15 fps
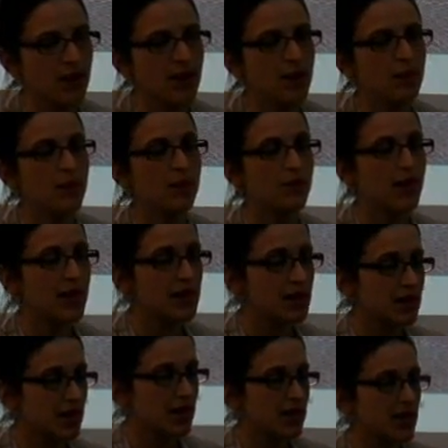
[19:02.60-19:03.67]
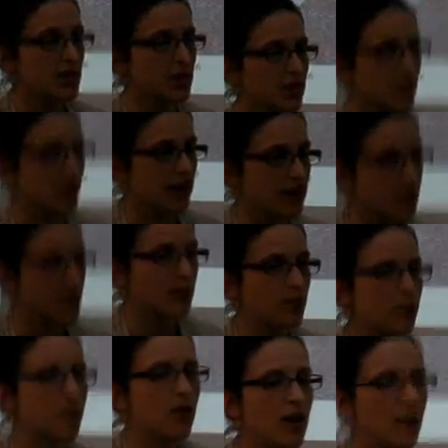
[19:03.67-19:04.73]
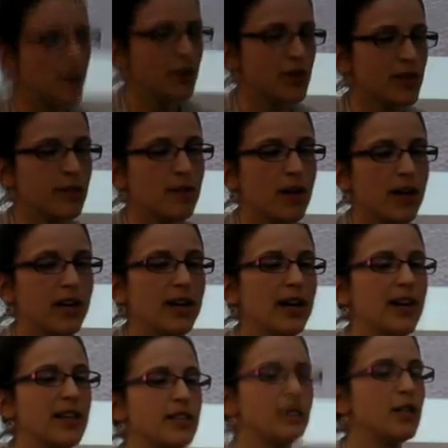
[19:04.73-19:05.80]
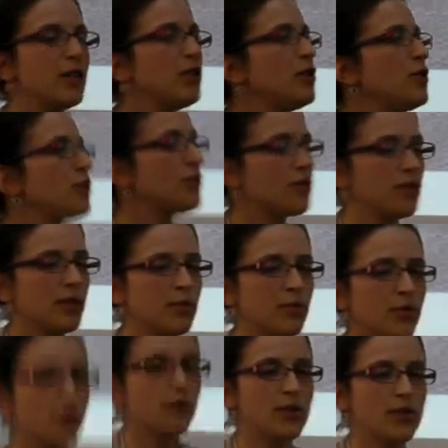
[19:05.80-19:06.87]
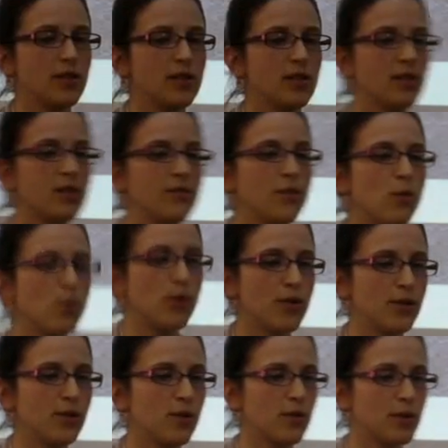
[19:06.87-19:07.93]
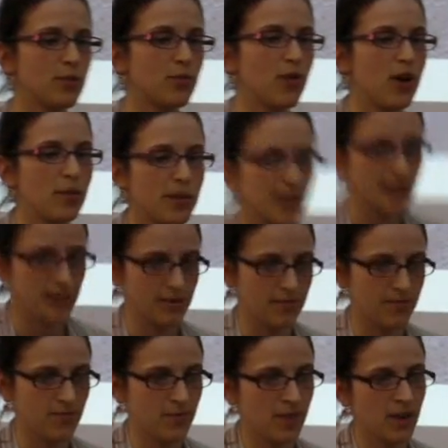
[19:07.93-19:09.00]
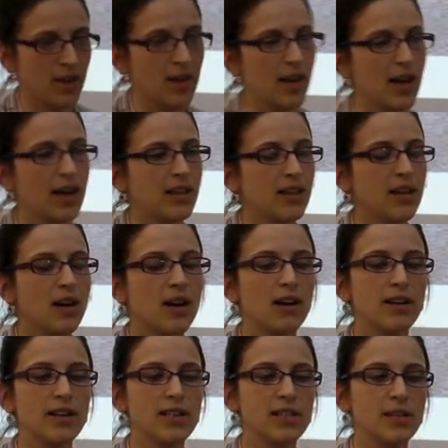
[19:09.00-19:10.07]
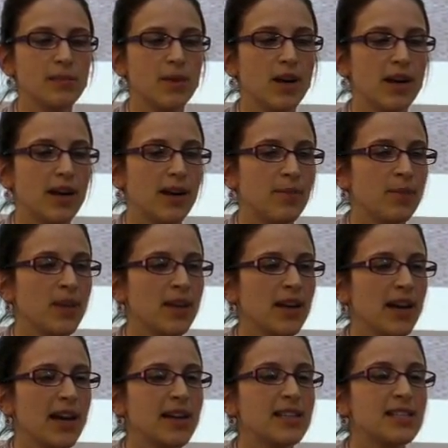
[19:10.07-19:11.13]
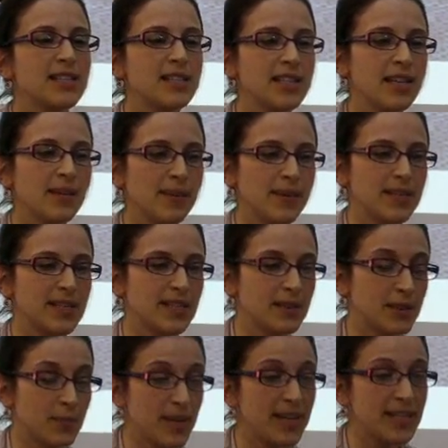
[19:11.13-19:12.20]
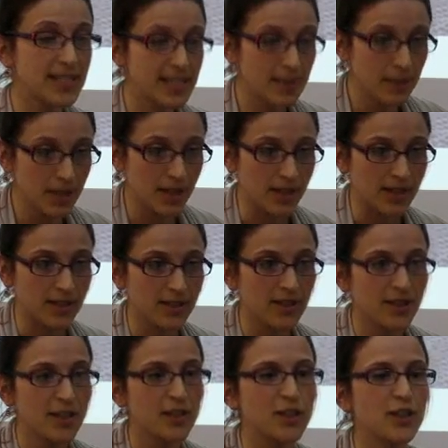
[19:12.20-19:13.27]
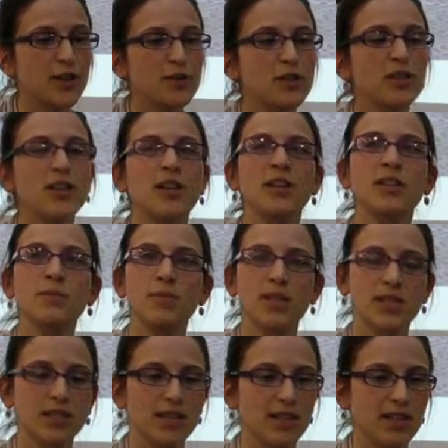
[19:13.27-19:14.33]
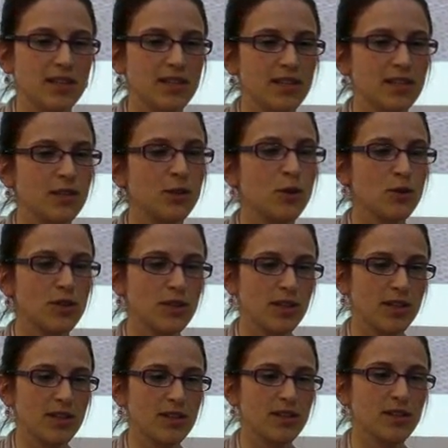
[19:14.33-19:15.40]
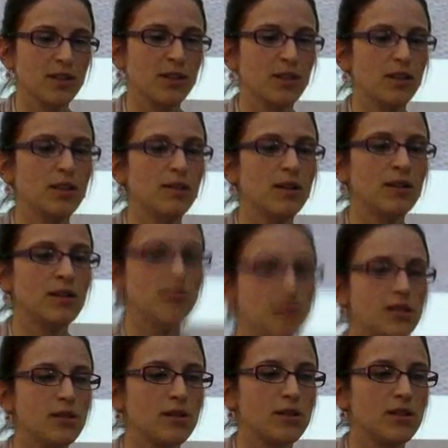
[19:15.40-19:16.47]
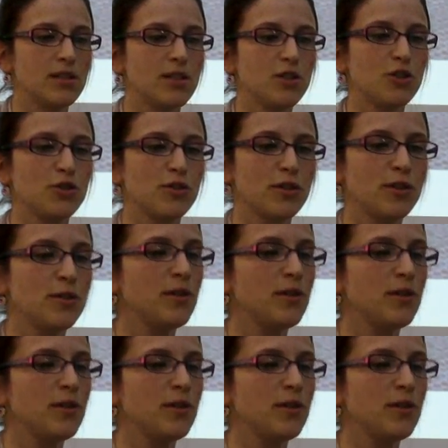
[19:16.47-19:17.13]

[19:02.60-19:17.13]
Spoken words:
Blavatsky described the Brahmo Samaya as the Lutheran Protestants of Orthodox Brahmanism, and the Arya Samaya as being similar to those learned mystics, the Gnostics, who understood the true